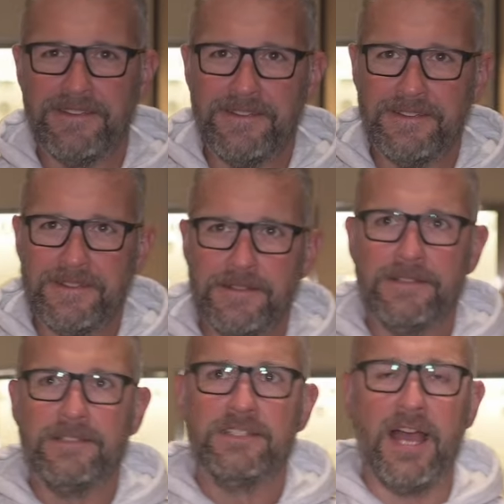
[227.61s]
to?
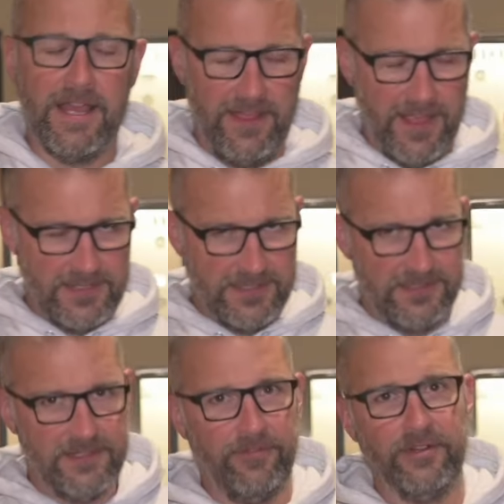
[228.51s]
Thailand,
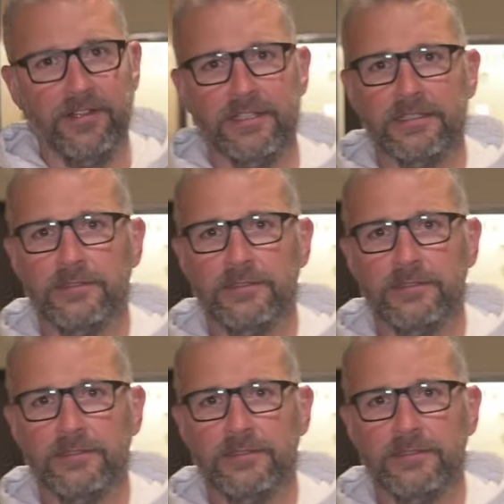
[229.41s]
definitely.